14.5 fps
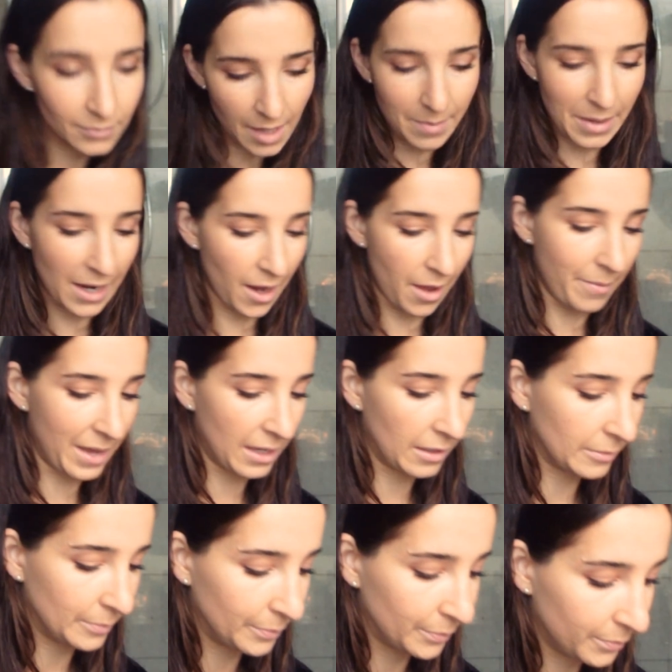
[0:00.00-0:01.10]
Am I
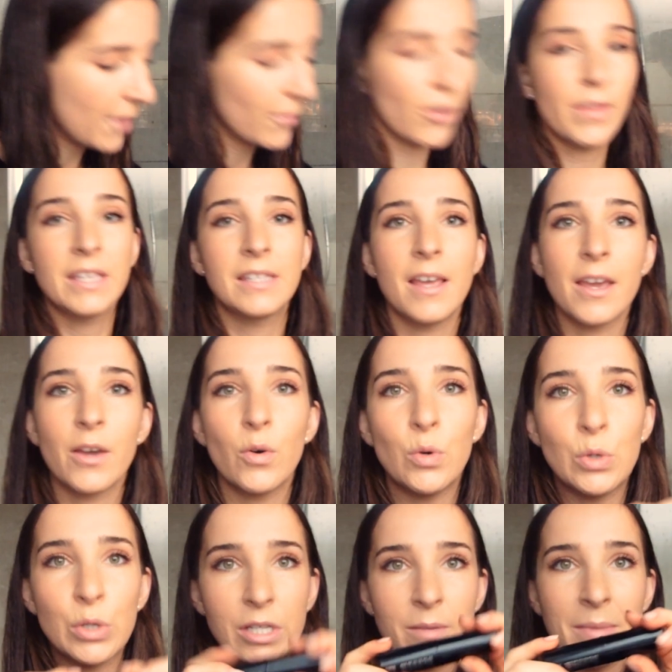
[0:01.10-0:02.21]
glowing? I've got this like
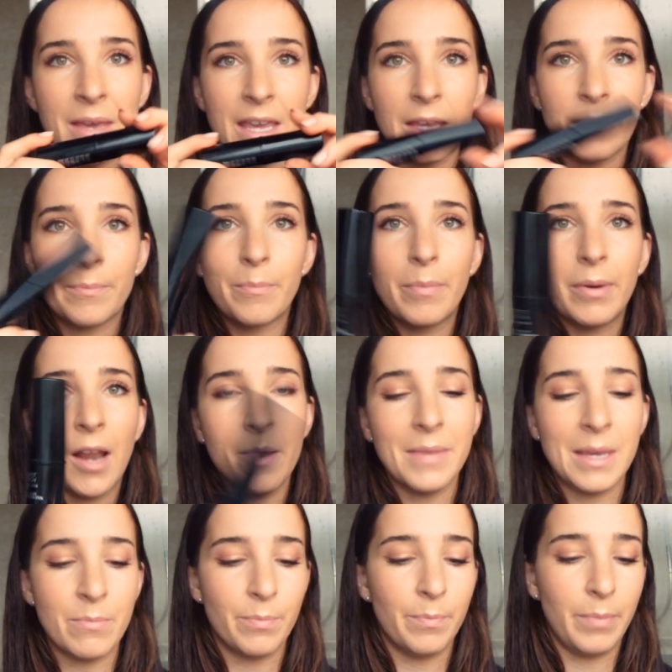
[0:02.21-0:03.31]
autumny
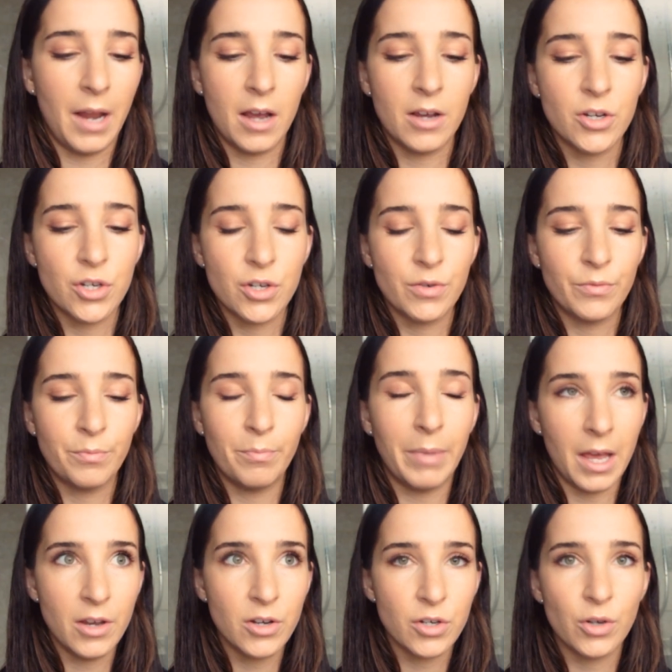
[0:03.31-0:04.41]
plummy blush.
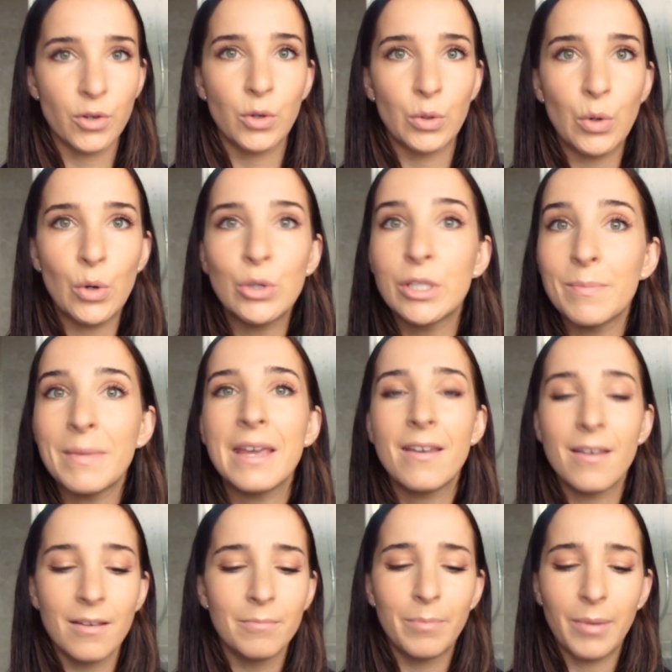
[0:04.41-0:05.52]
Autumny
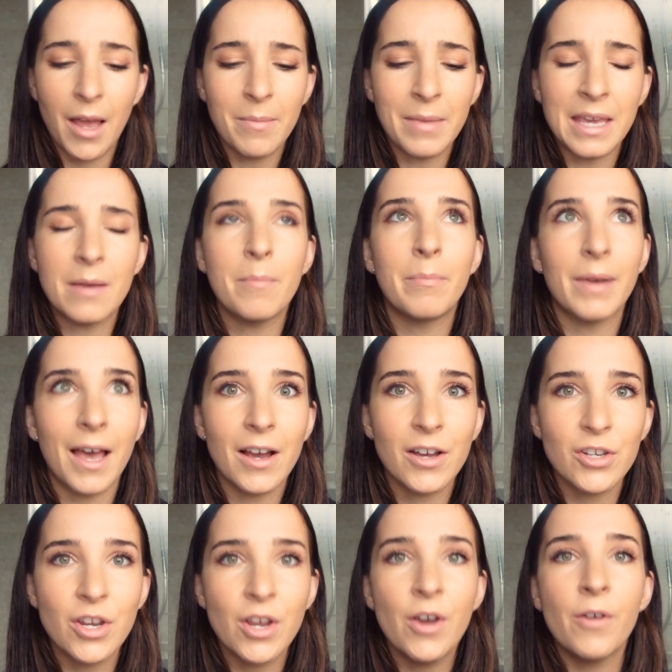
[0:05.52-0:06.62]
plummy
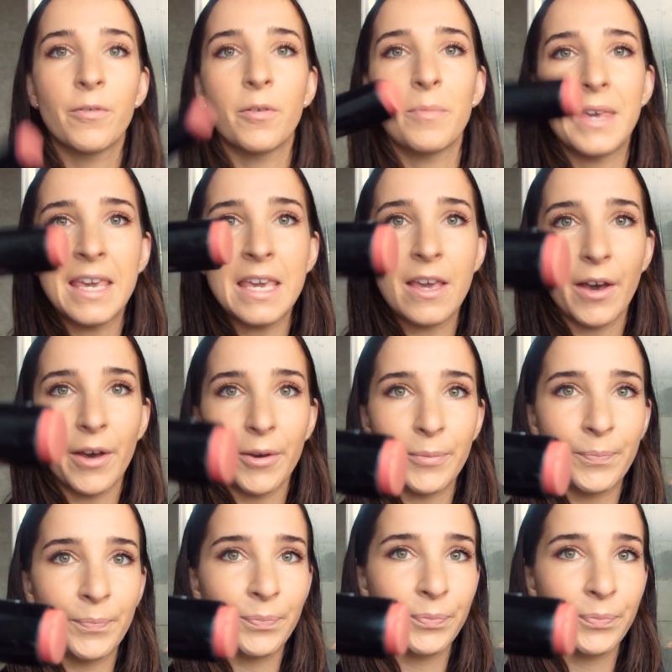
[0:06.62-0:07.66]
blush from Kiko.